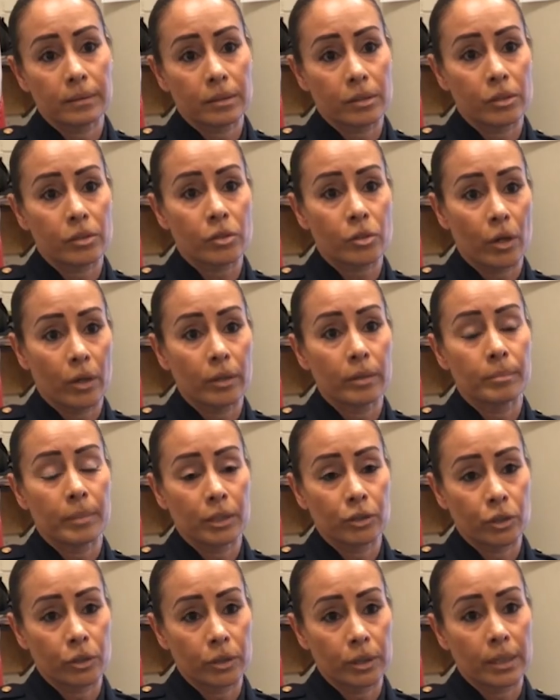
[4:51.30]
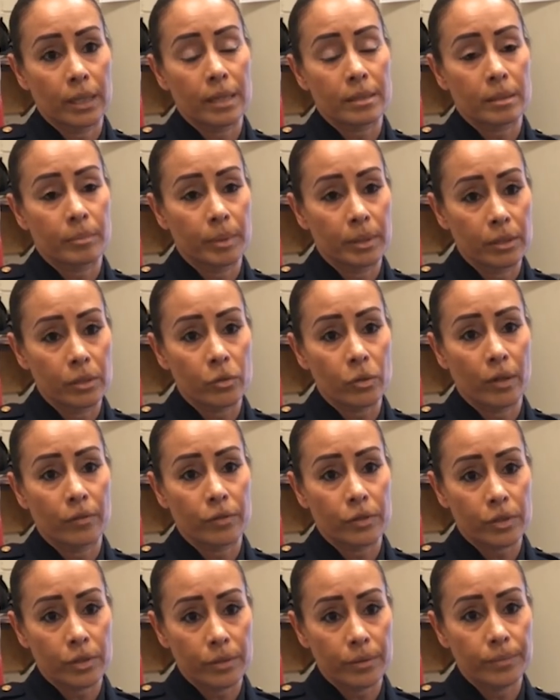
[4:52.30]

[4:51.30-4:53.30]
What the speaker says: to start my journey as a police officer.